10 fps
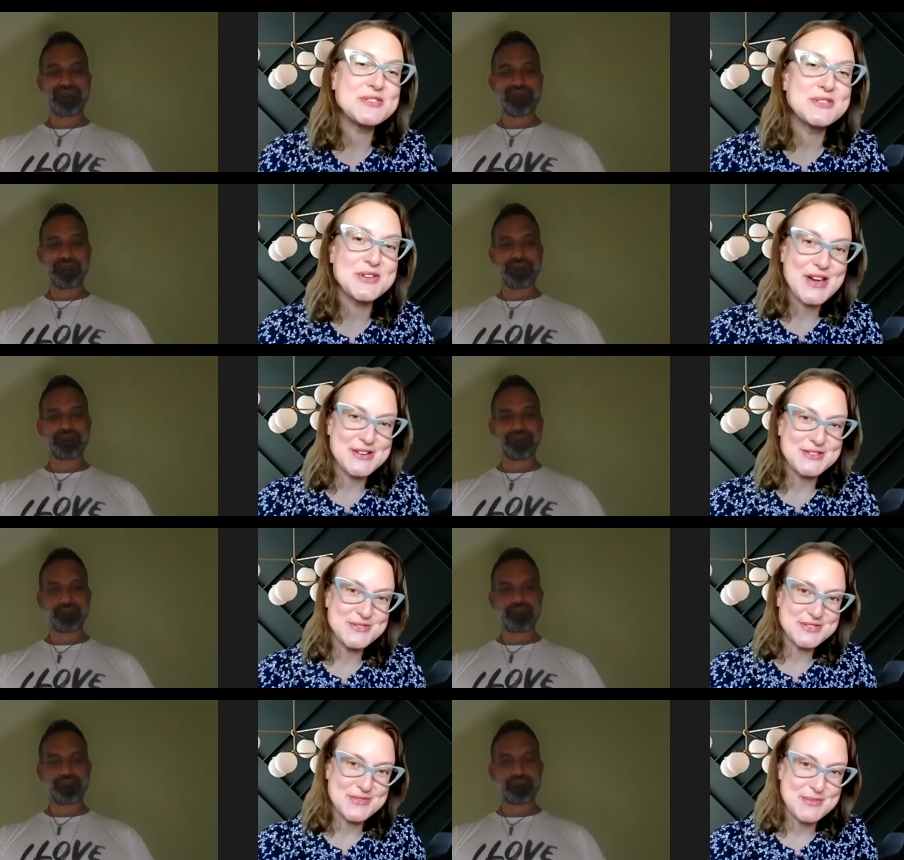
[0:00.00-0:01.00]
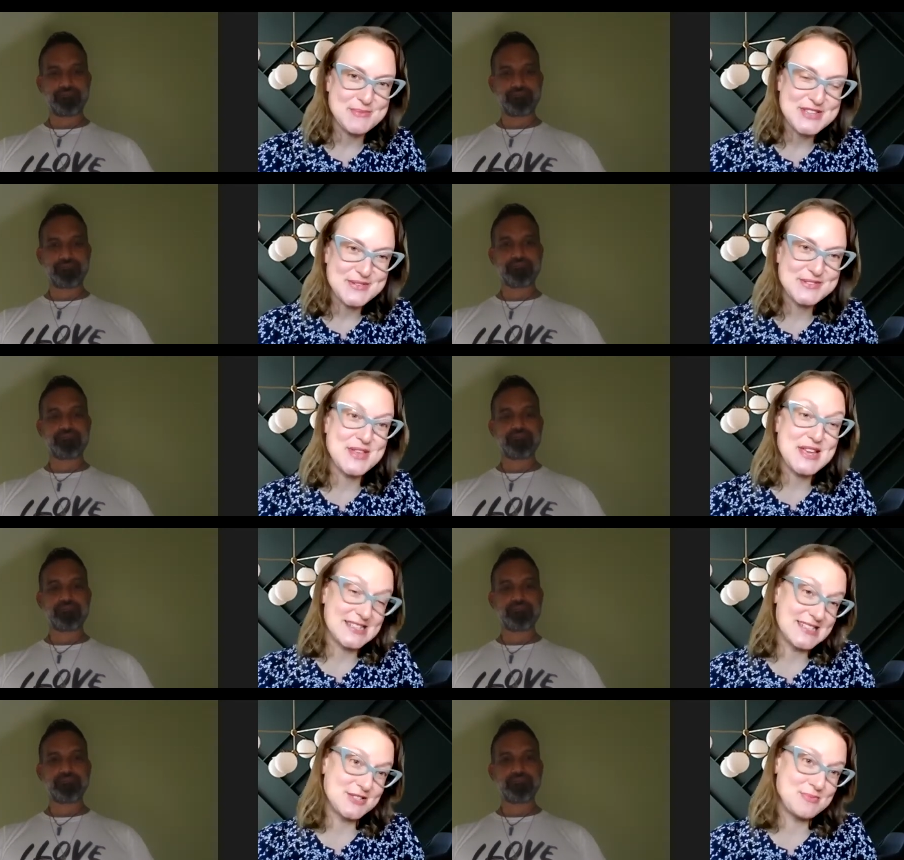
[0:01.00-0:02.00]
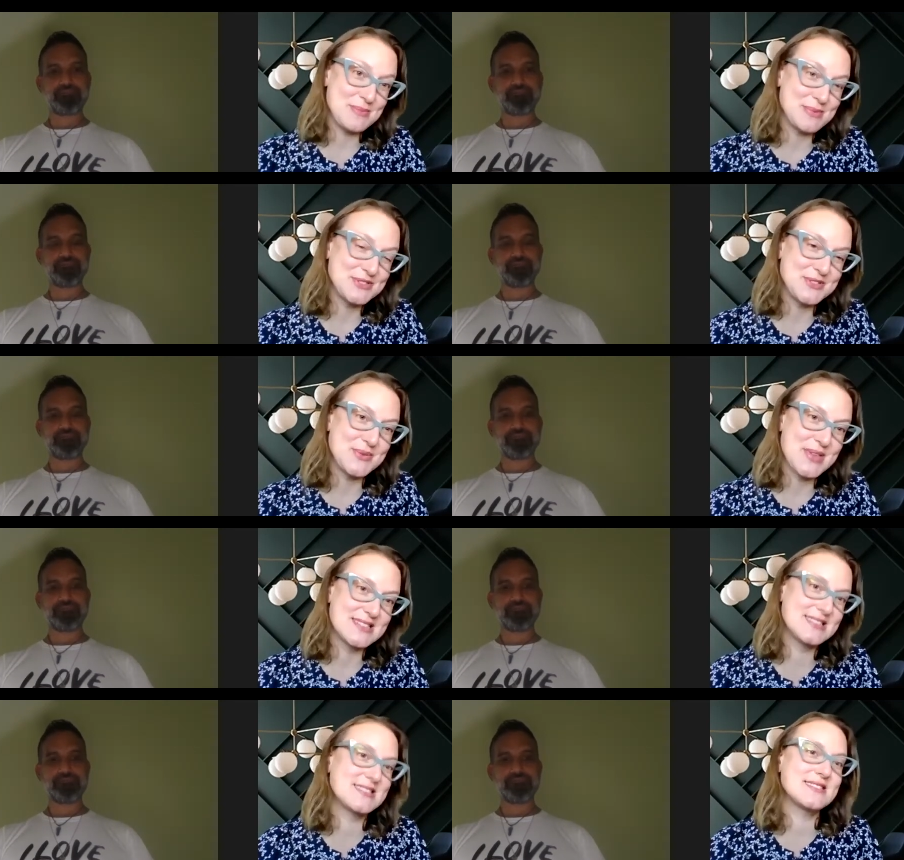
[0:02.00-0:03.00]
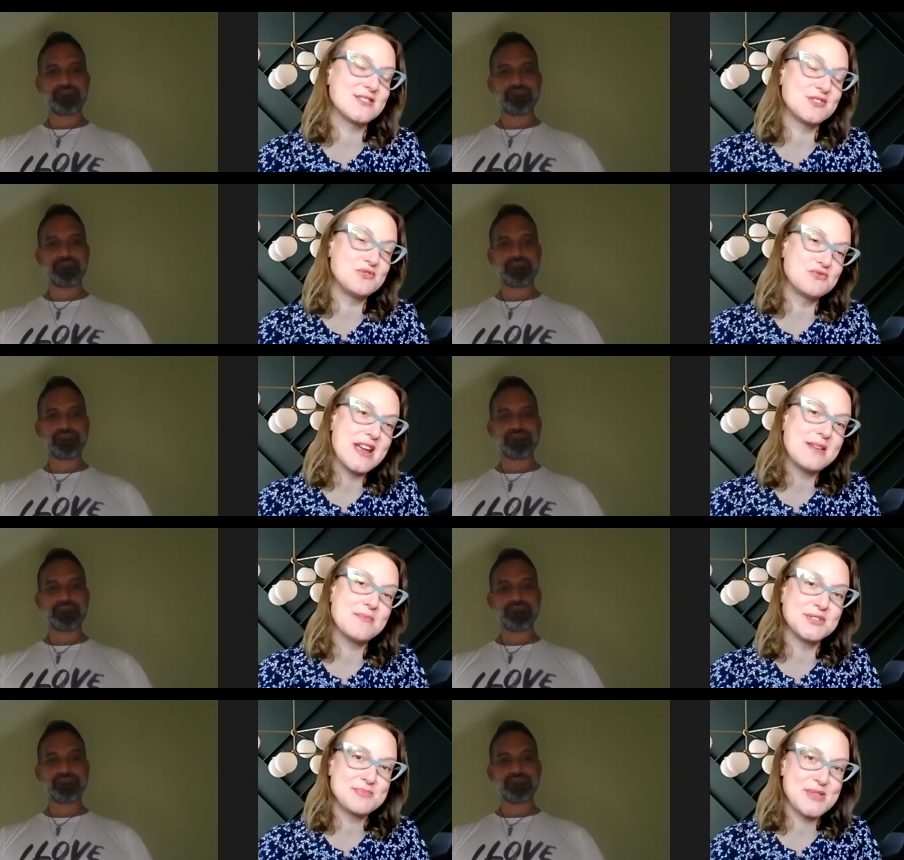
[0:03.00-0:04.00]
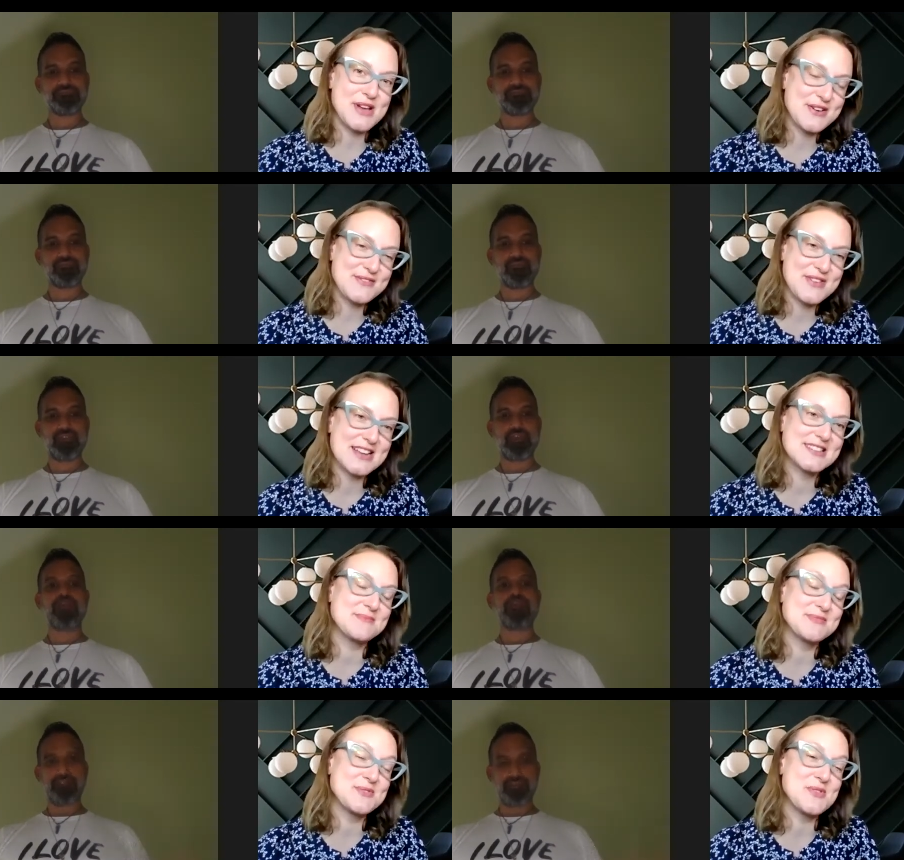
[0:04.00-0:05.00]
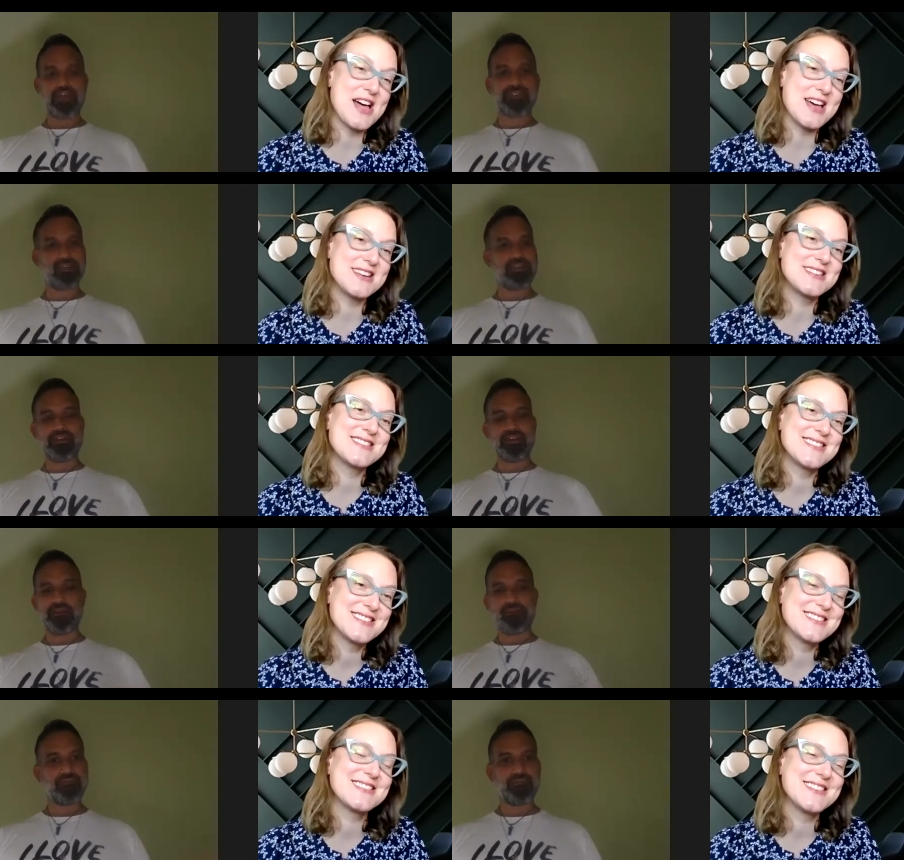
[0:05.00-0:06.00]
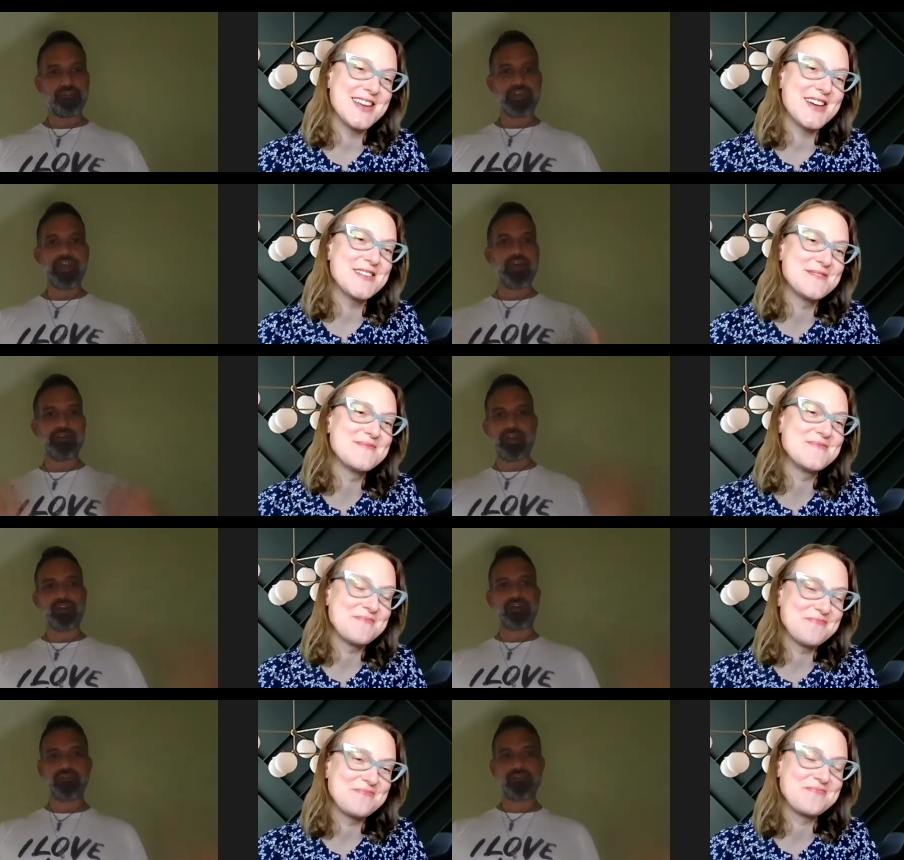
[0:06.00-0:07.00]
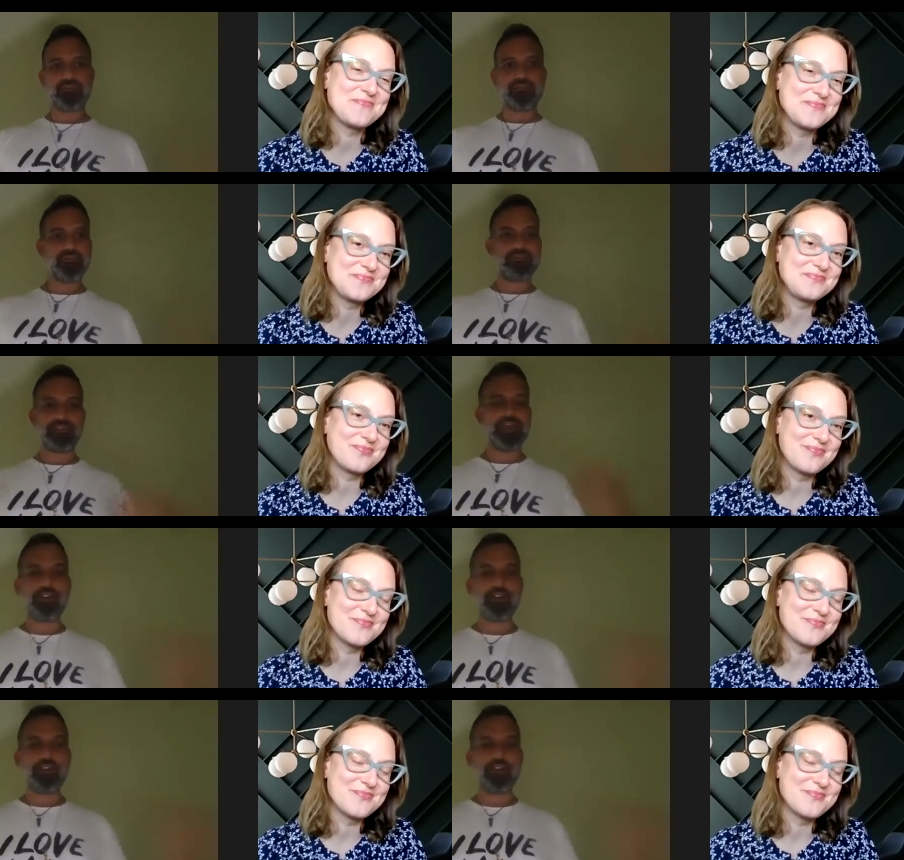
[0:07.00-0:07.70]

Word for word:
Speaker 1: to learn how to do this for themselves so they can teach people too. That's a great multiplier effect. I'm so That's happy. it, yeah.
Speaker 2: Yeah, like they're not